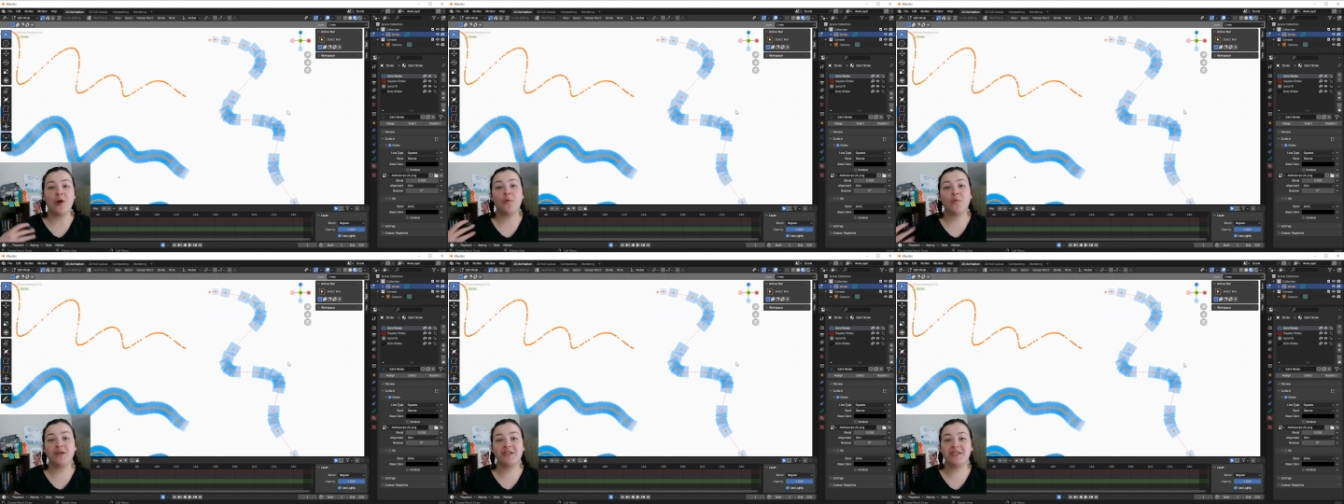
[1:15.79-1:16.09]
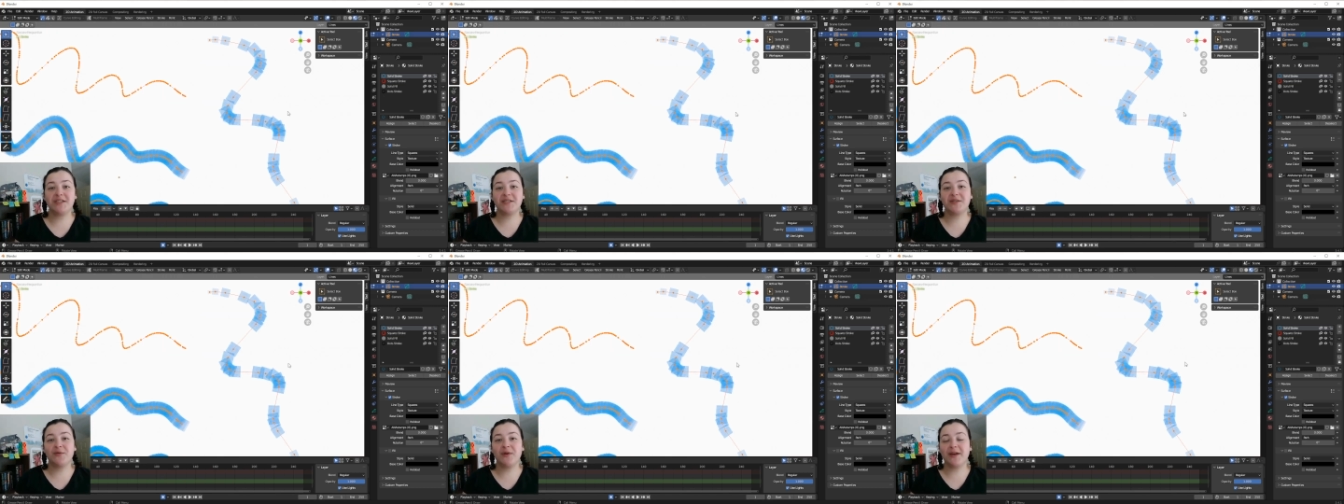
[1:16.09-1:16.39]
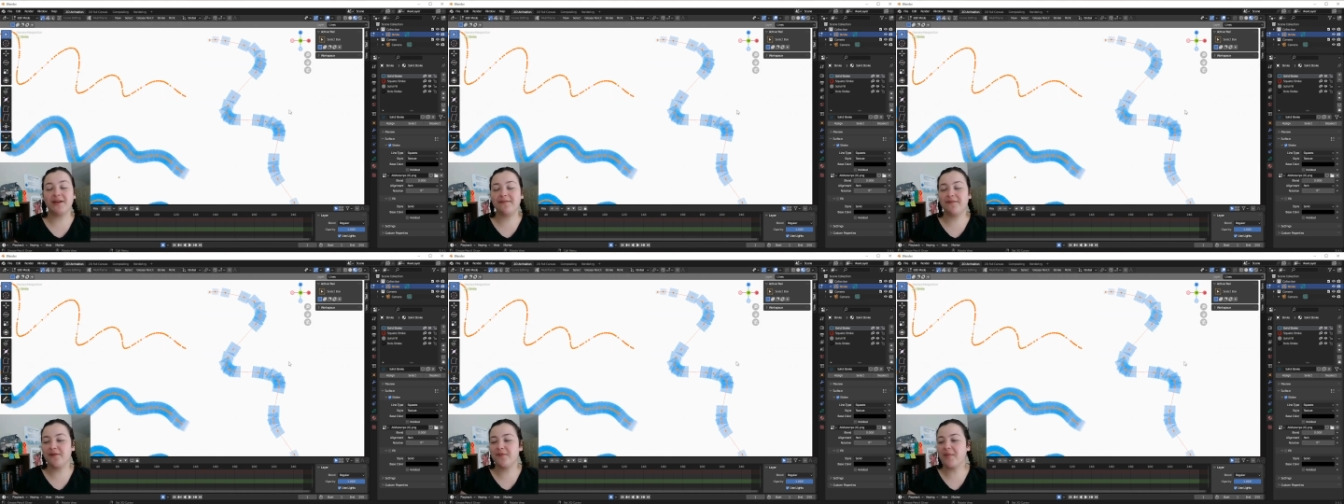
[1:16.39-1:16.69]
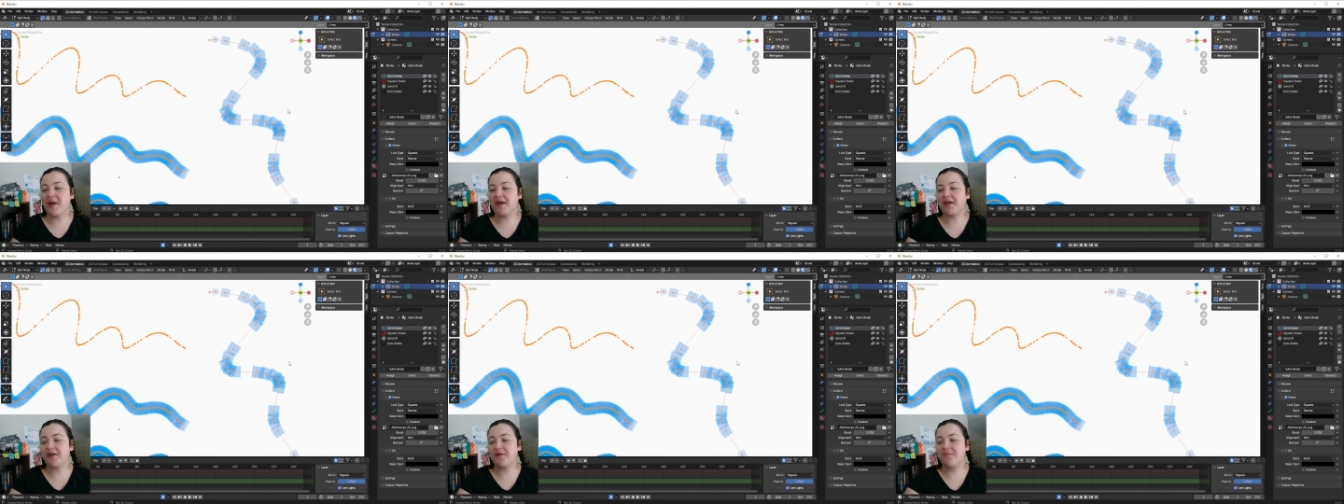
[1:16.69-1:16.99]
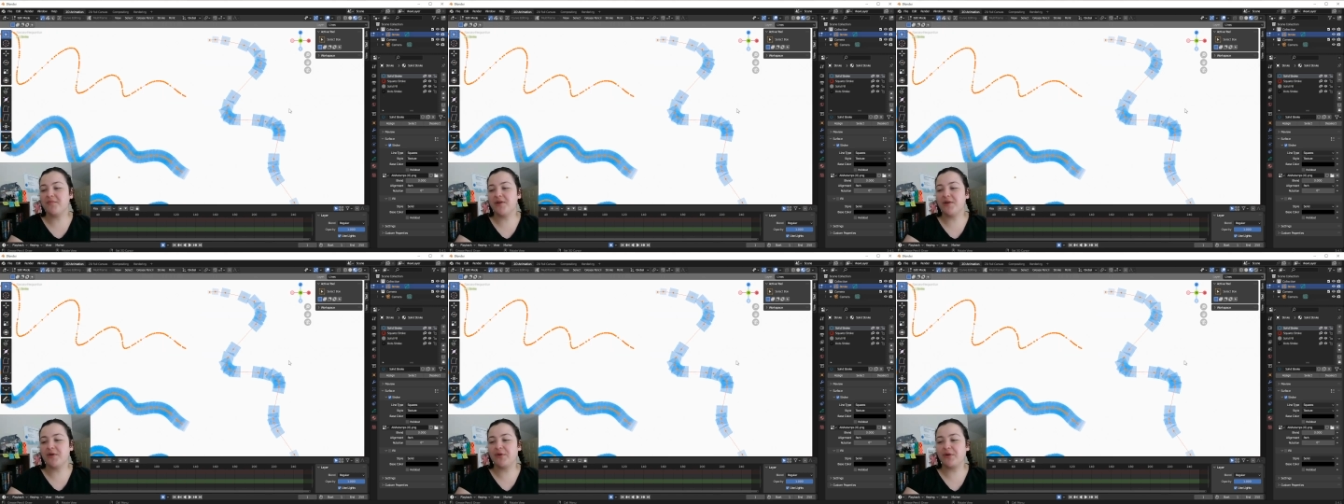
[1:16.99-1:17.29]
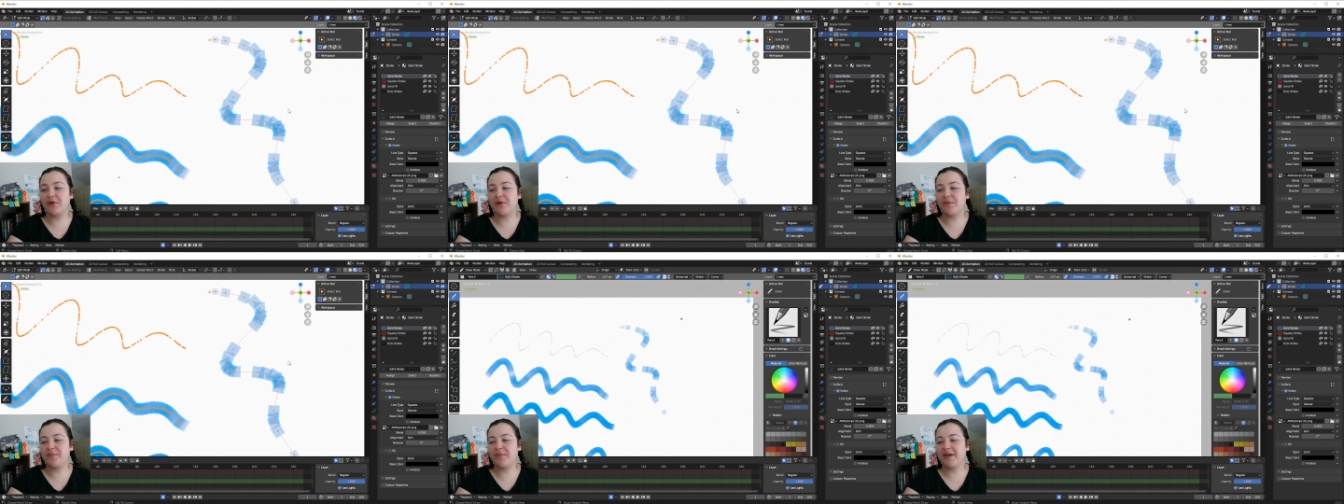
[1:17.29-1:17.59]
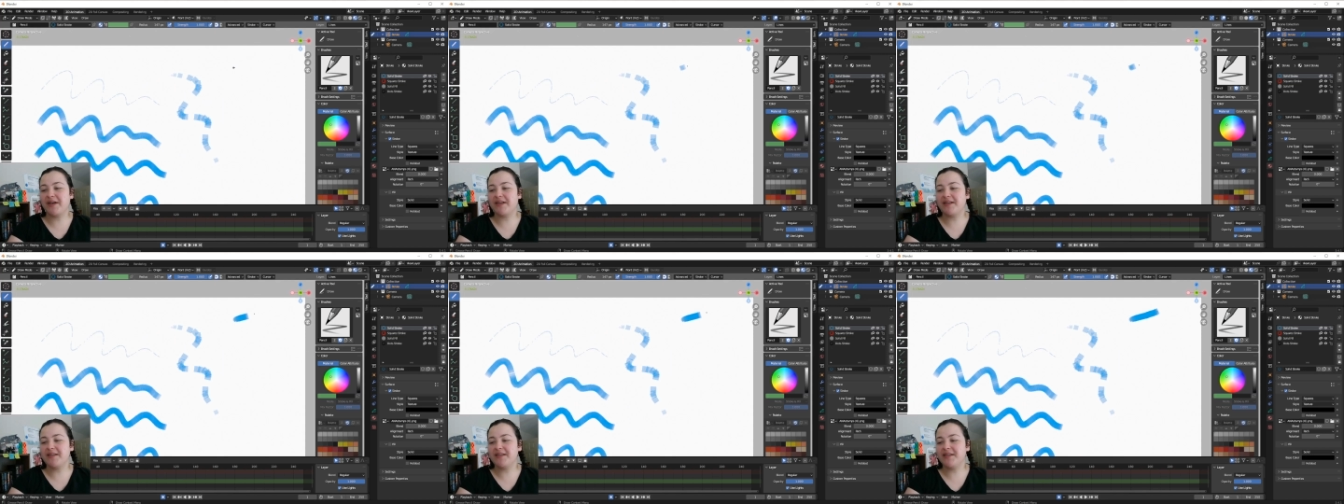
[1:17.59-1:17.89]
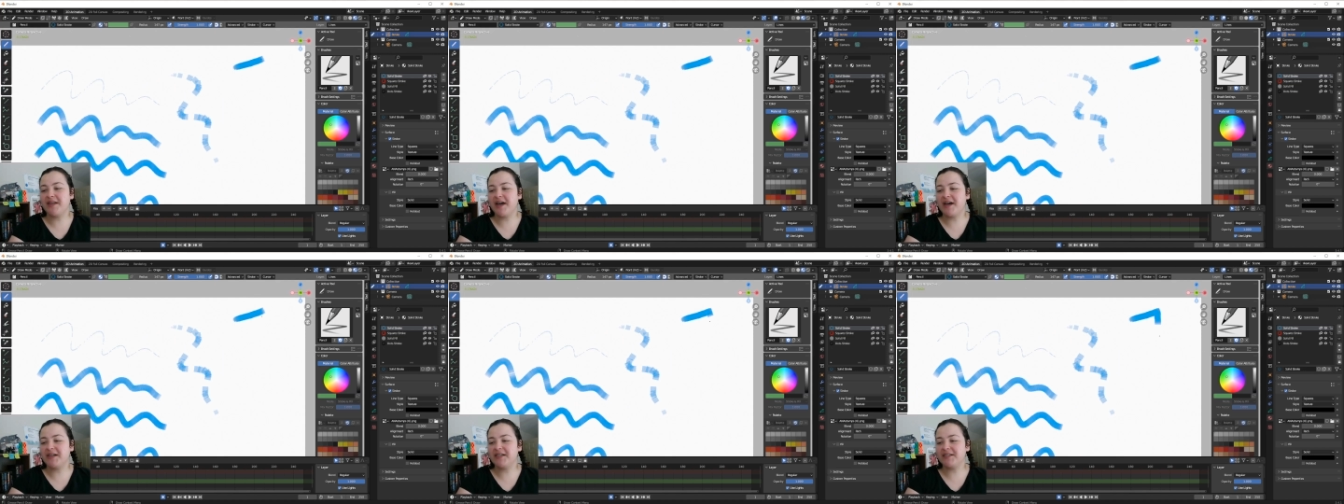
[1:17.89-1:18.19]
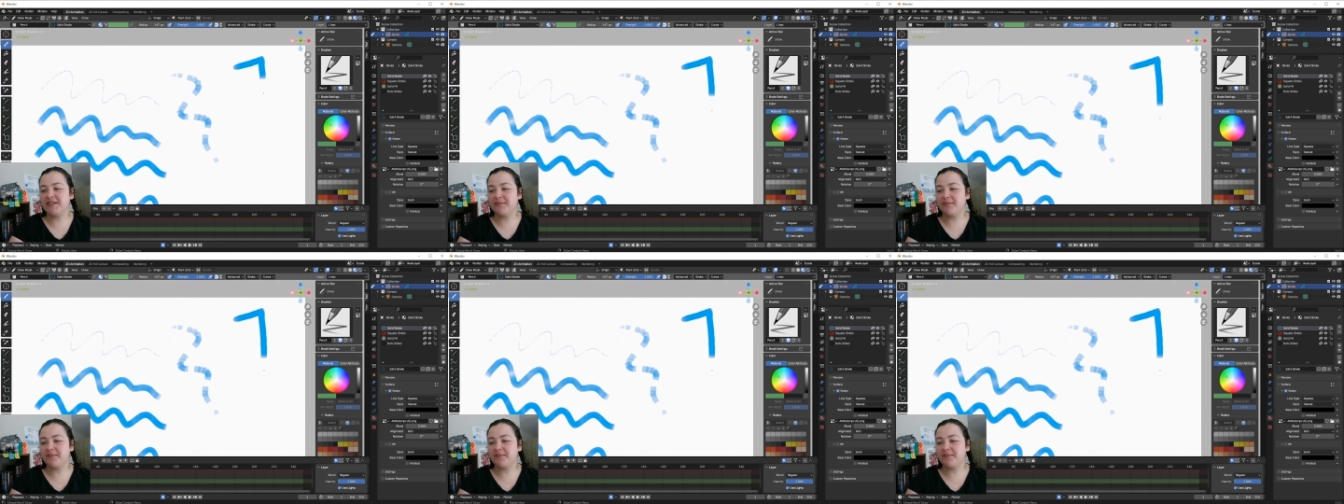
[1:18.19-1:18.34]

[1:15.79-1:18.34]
which is great for my computer, but it does